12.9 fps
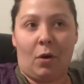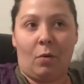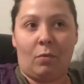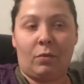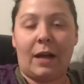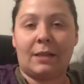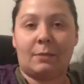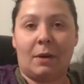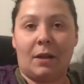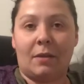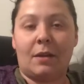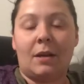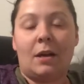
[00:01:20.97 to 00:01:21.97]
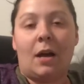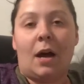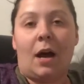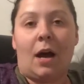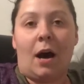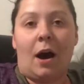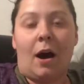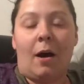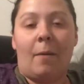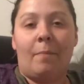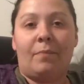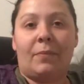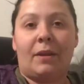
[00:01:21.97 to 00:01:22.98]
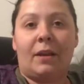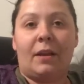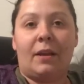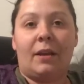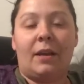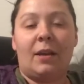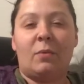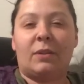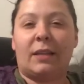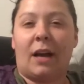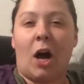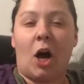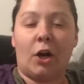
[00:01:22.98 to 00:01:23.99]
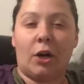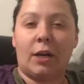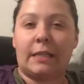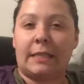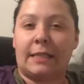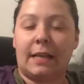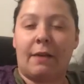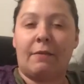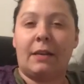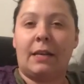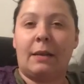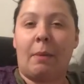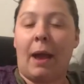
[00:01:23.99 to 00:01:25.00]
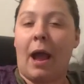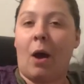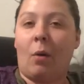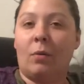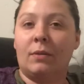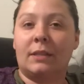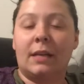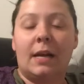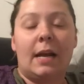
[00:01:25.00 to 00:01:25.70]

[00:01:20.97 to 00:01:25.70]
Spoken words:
last month, he was like 170 pounds,